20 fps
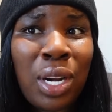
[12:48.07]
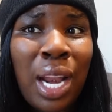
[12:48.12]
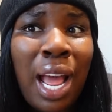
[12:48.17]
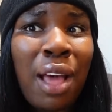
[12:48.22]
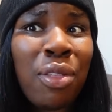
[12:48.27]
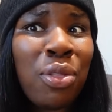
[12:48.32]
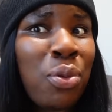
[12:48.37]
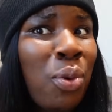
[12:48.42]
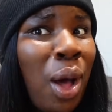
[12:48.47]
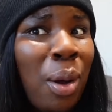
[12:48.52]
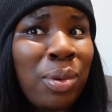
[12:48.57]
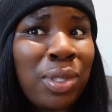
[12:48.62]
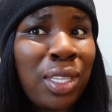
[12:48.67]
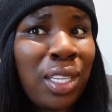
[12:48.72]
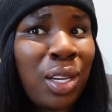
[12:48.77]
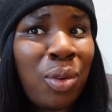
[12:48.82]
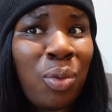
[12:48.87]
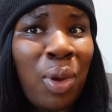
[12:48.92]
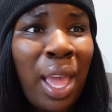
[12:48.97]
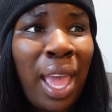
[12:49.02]
that I thought I was
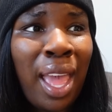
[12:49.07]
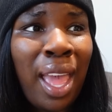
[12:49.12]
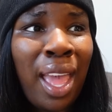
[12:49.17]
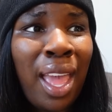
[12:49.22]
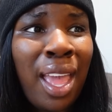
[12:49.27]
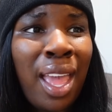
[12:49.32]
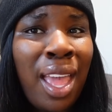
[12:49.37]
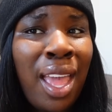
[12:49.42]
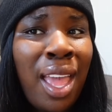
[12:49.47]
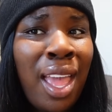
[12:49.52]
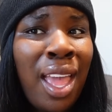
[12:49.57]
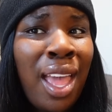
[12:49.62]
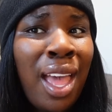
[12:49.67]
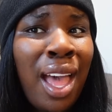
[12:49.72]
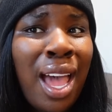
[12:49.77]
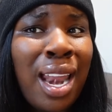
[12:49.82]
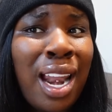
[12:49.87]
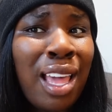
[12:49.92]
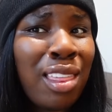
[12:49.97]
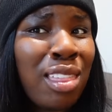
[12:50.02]
gonna wear,
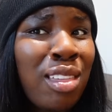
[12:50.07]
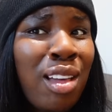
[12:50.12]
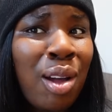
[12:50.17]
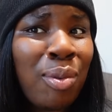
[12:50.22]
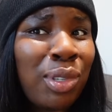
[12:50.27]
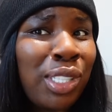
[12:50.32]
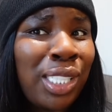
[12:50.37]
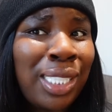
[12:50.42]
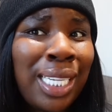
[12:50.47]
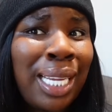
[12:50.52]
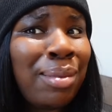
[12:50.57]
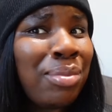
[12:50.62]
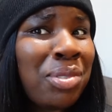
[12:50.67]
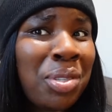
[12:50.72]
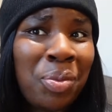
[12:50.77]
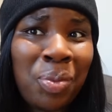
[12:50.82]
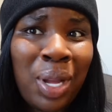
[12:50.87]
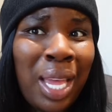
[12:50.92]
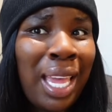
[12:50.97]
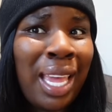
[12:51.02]
and I thought I was shaped
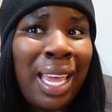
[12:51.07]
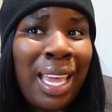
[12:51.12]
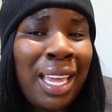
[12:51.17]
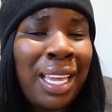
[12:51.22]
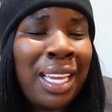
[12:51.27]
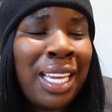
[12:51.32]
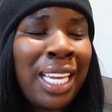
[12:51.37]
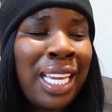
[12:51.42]
to wear.